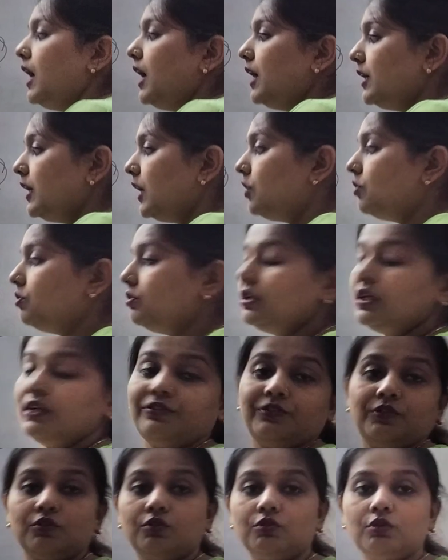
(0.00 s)
Now,
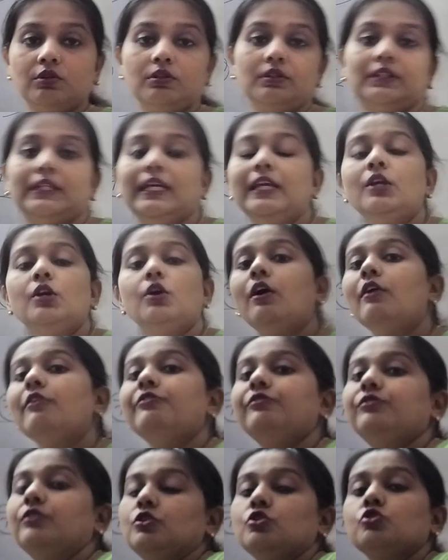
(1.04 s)
if you think of
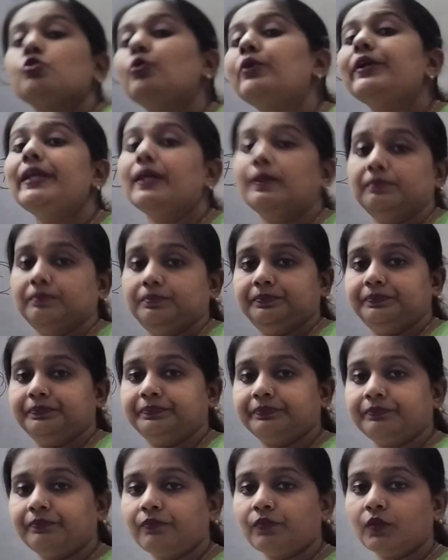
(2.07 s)
sodium,
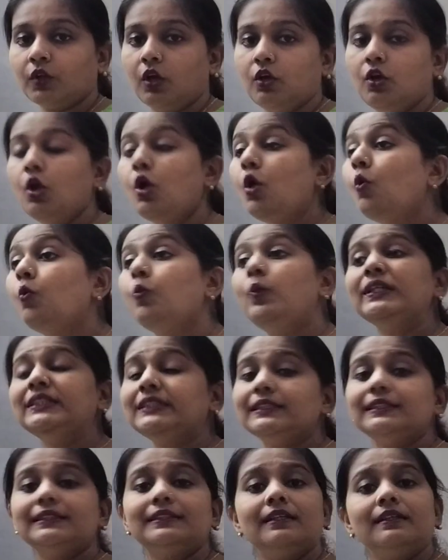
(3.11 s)
Which
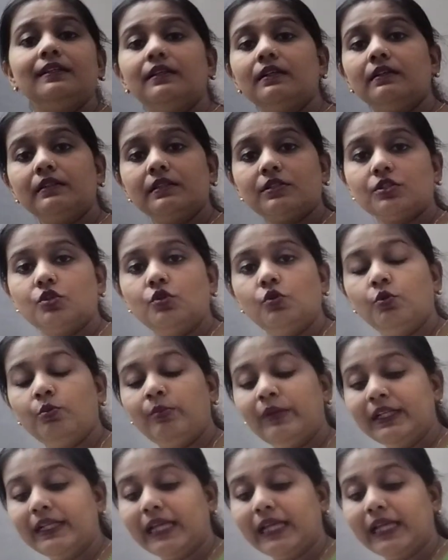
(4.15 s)
is the nearest noble